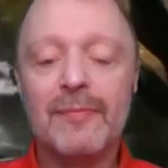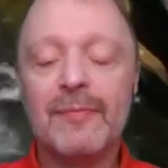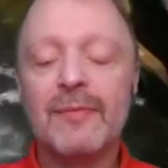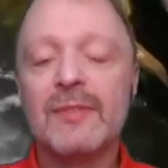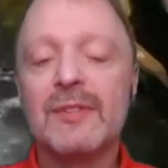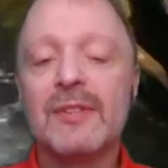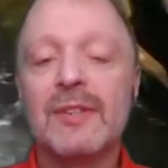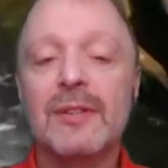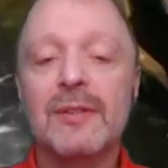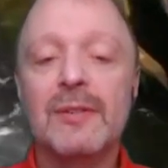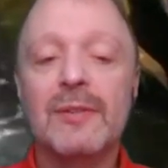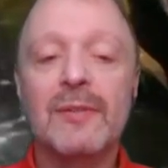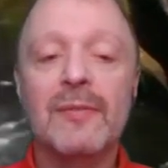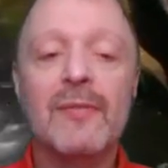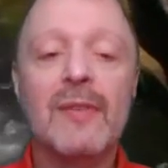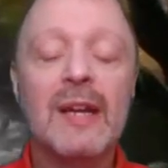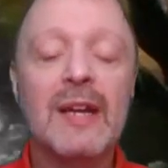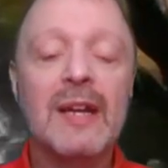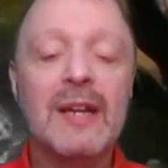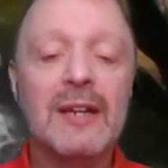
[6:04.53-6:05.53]
So
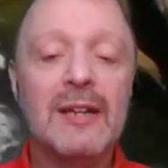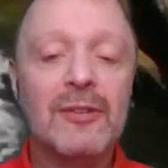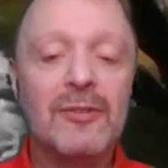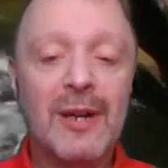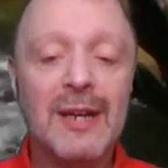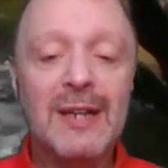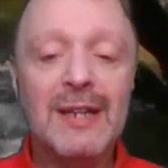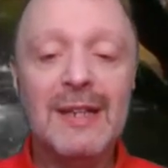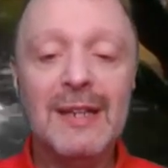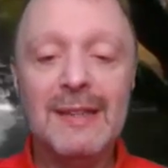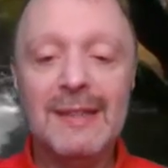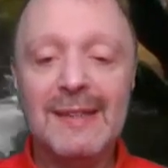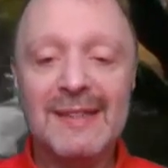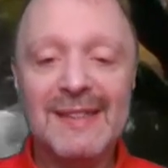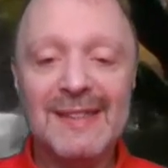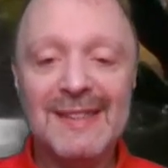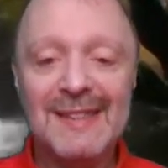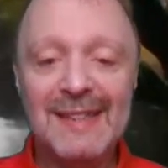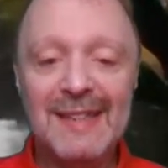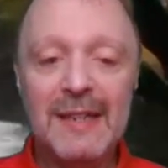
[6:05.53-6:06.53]
gradient
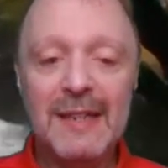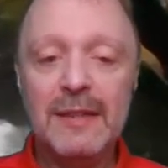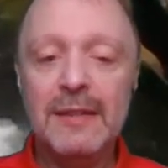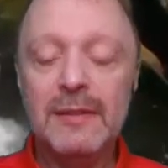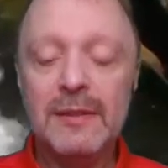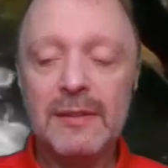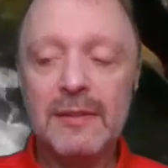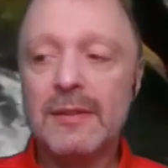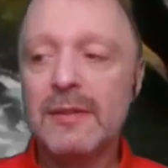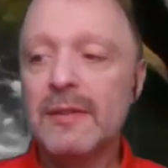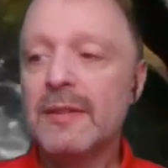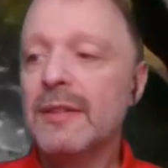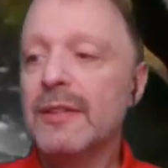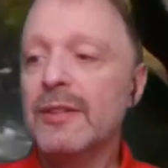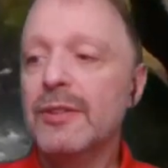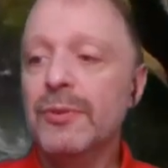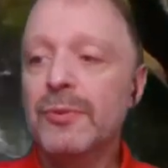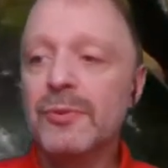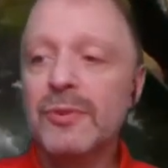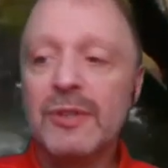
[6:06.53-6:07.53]
descent
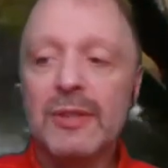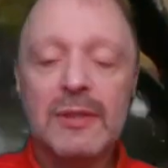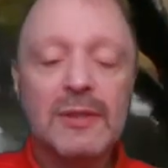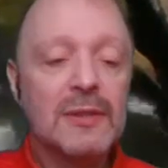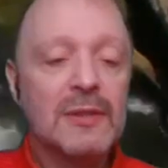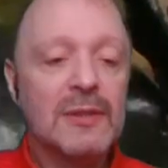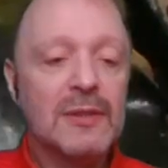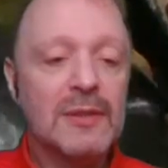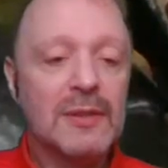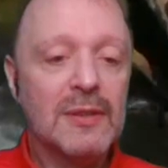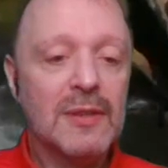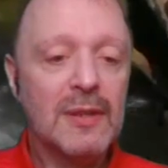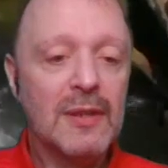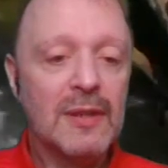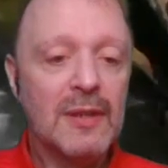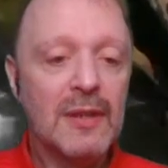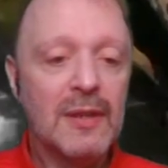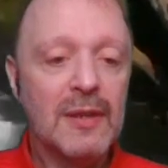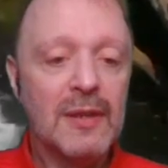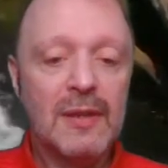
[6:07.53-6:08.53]
uses,
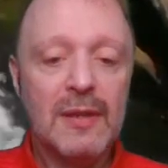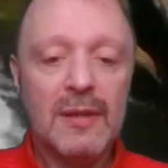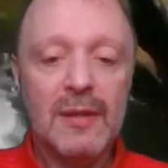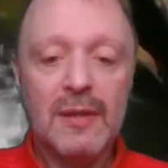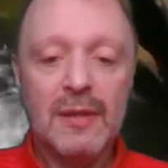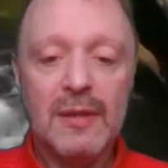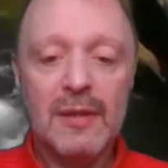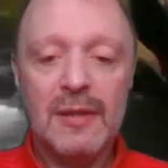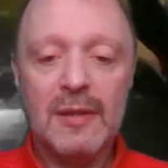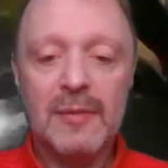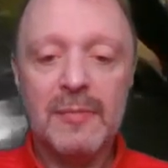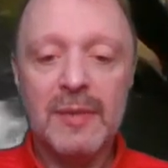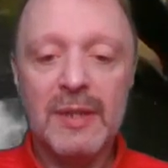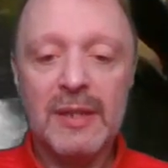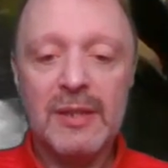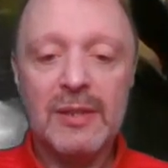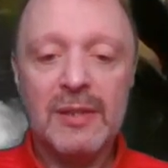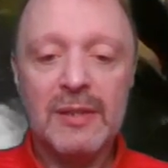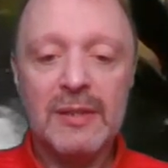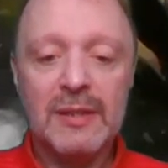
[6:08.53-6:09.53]
let me
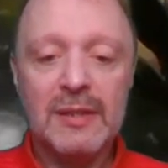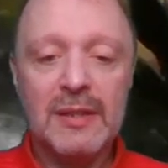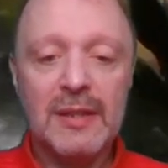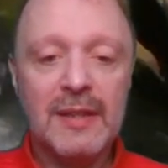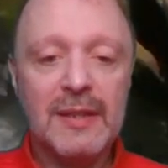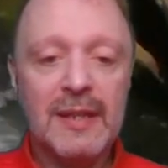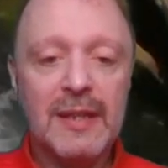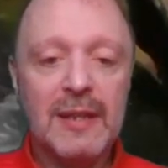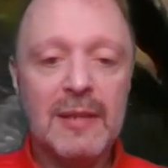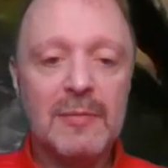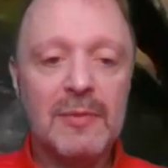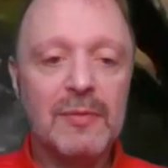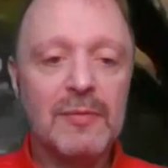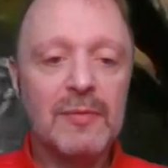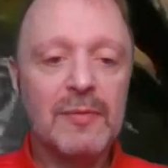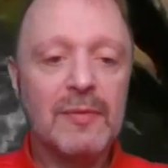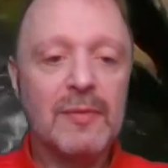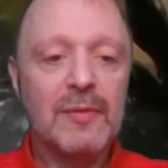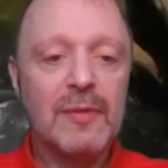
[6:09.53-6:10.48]
actually see, I think I'm